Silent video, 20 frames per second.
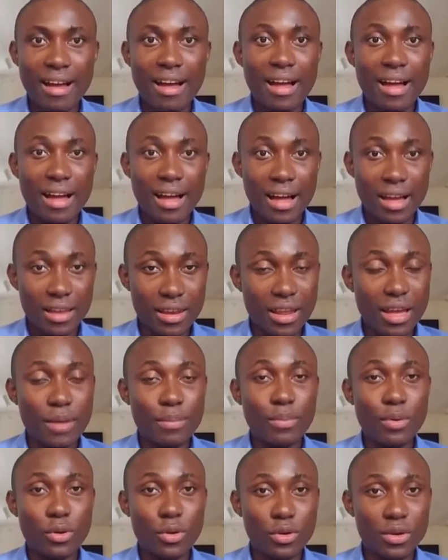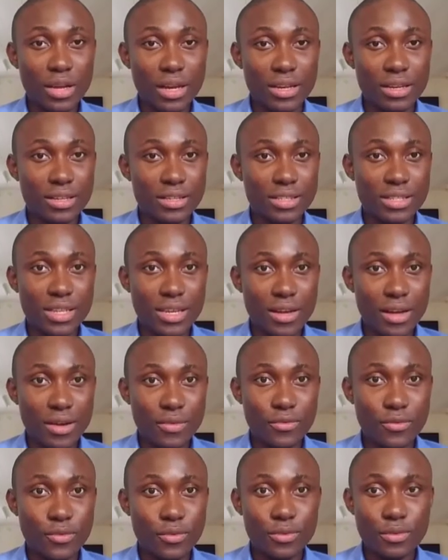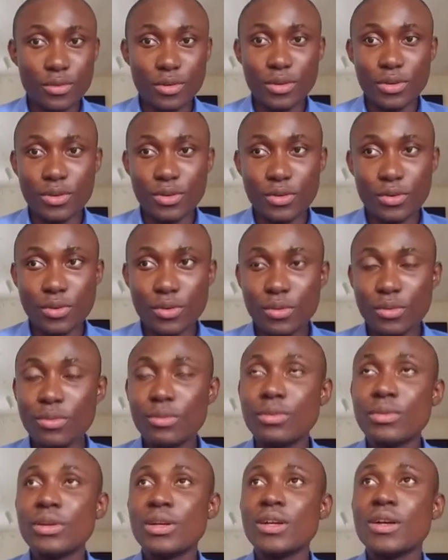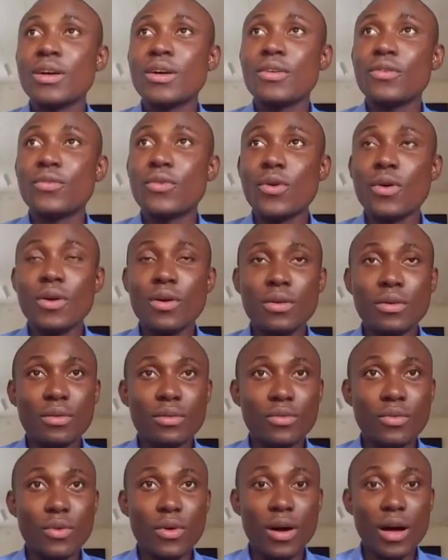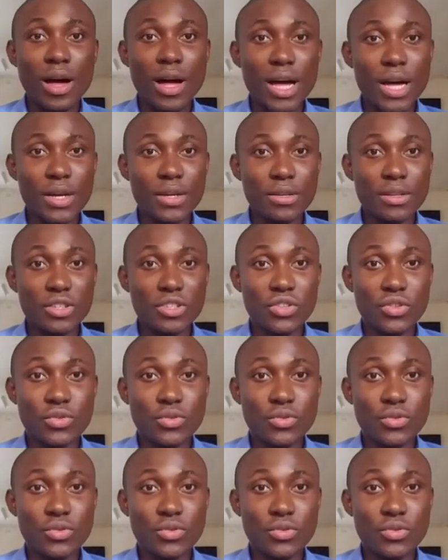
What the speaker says: And I applaud Anissa, for her.